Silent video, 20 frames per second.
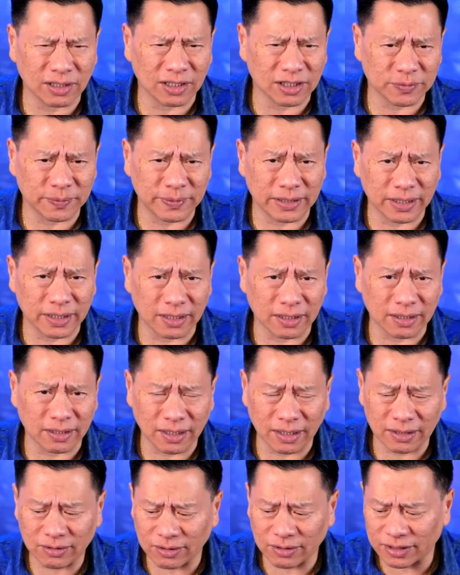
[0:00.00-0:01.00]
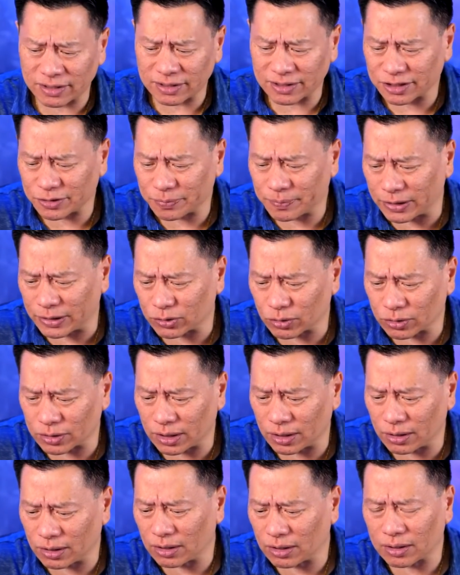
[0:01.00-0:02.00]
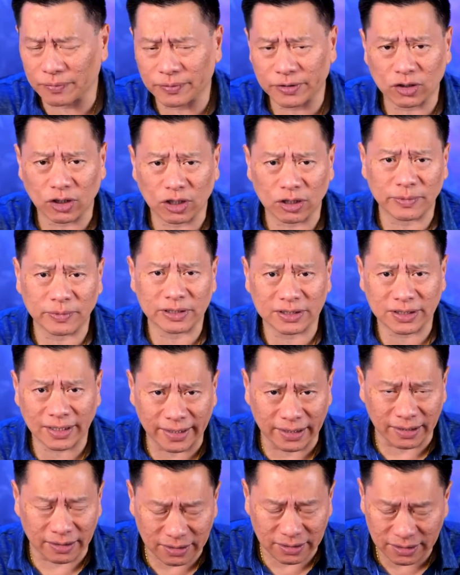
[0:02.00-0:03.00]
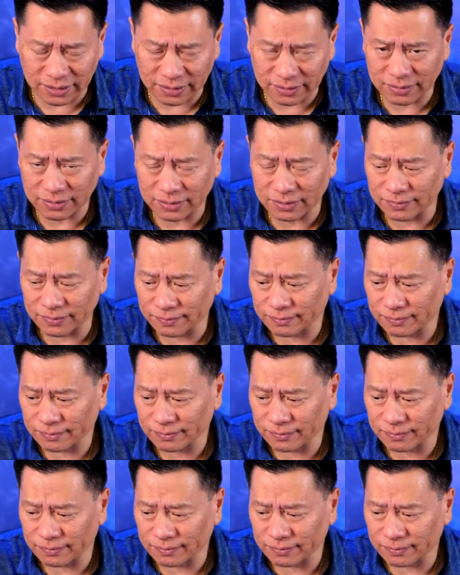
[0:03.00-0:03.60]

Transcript: You lost me there. I thought this is a spiritual thing. How come we talk about science?